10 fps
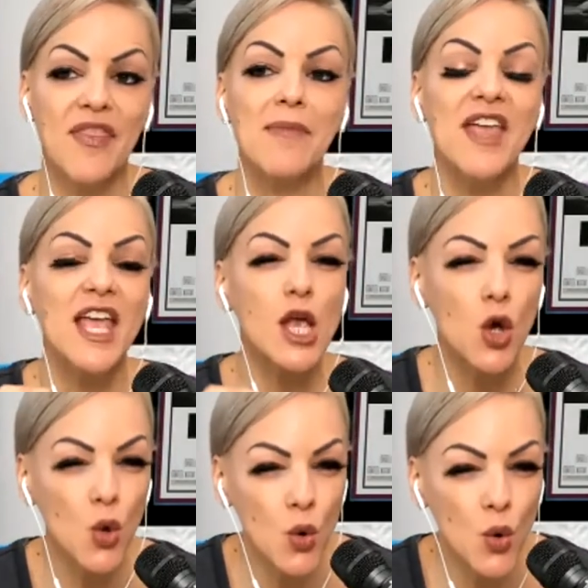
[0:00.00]
I'm thinking,
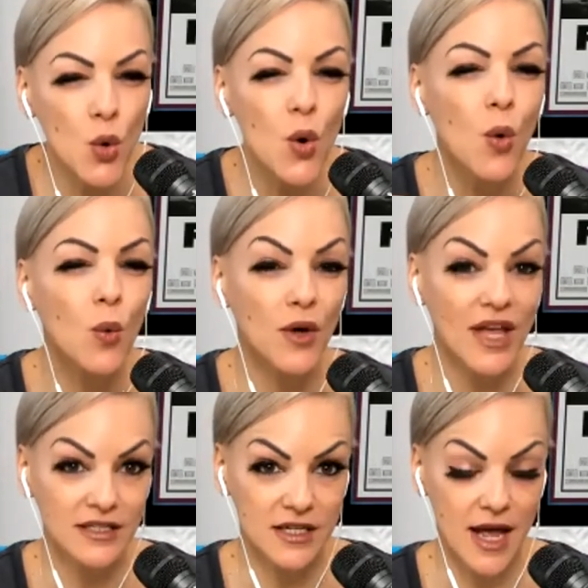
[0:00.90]
who will get
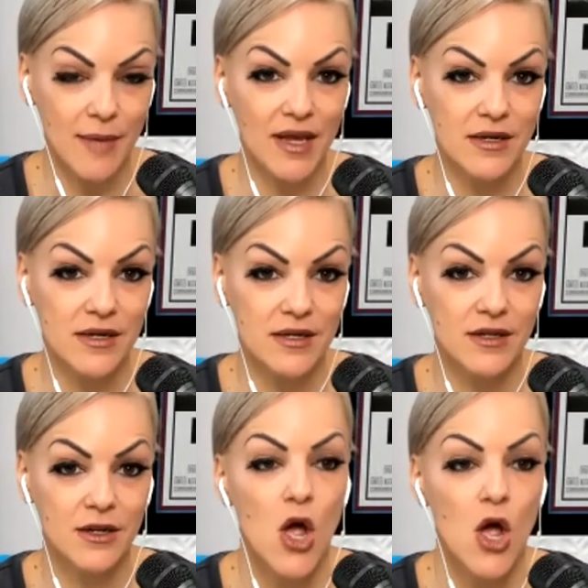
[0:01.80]
to diamond?
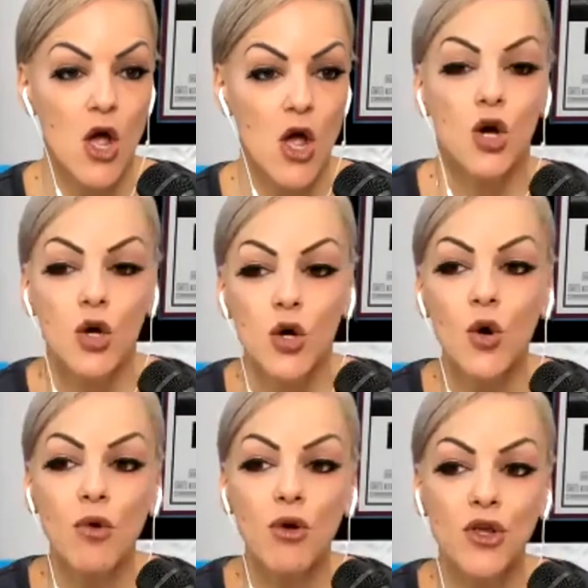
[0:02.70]
Who
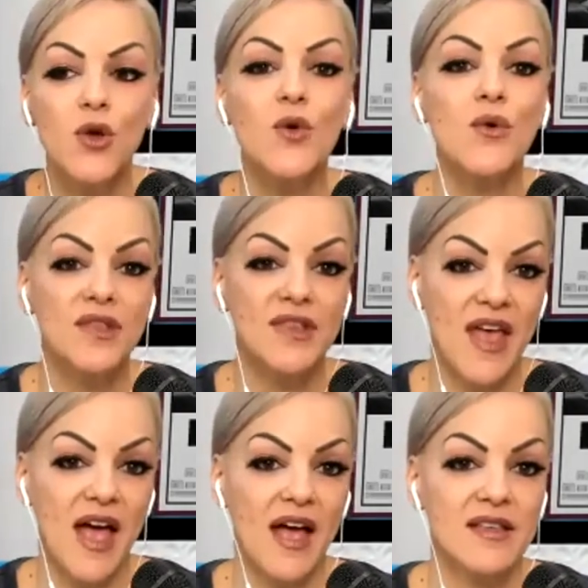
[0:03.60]
will use
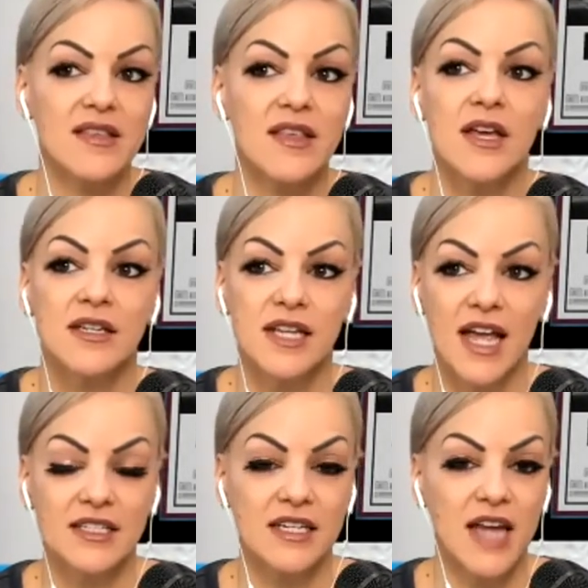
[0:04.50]
this to
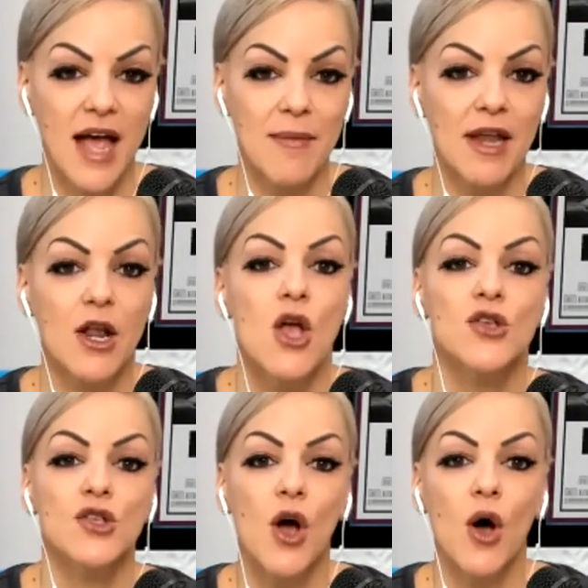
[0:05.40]
get to diamond?
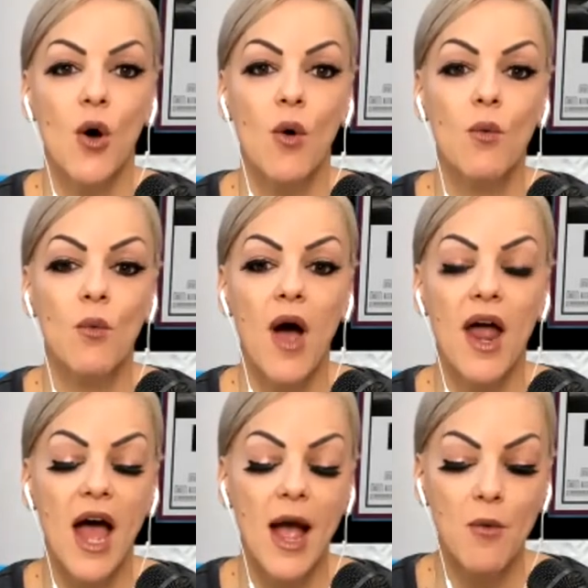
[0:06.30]
So what
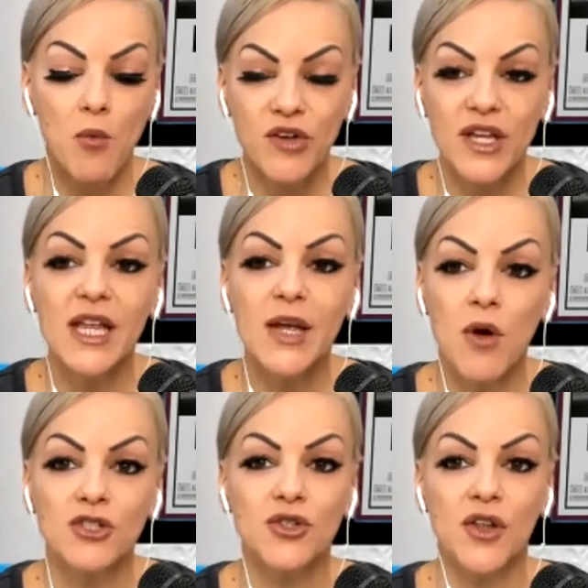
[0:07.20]
I really
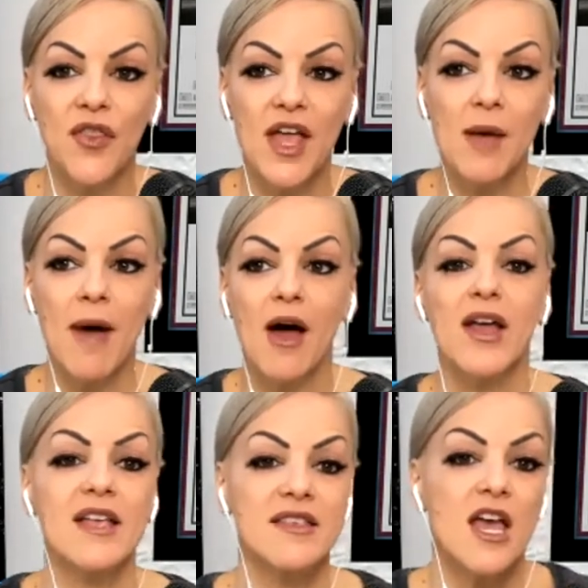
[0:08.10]
want you to think about
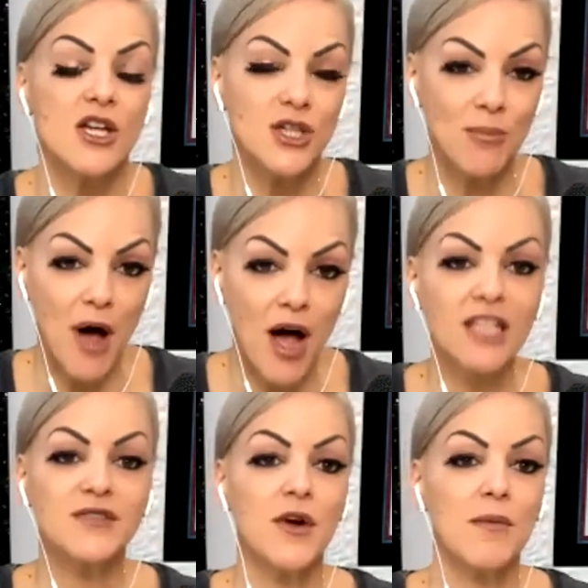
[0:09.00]
is to pause
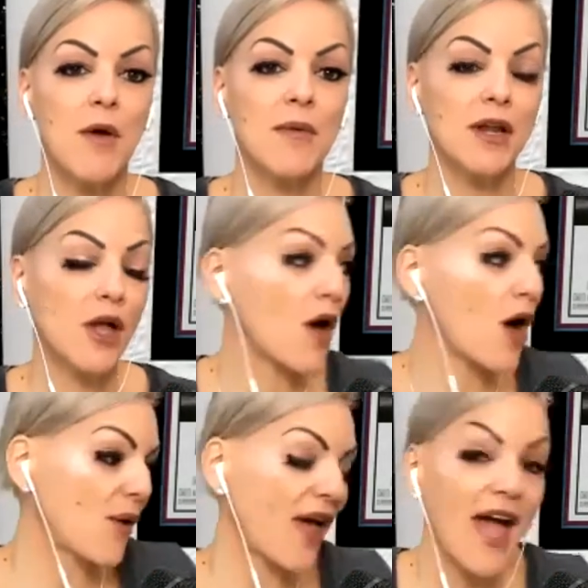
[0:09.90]
for a moment and go,
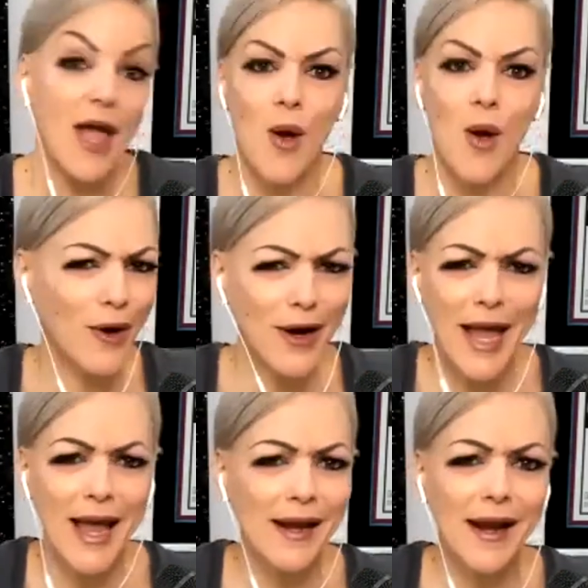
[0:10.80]
okay, we're
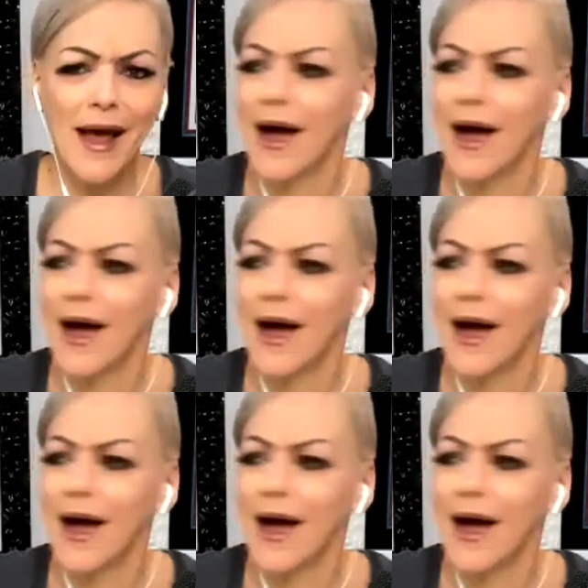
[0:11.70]
Canada.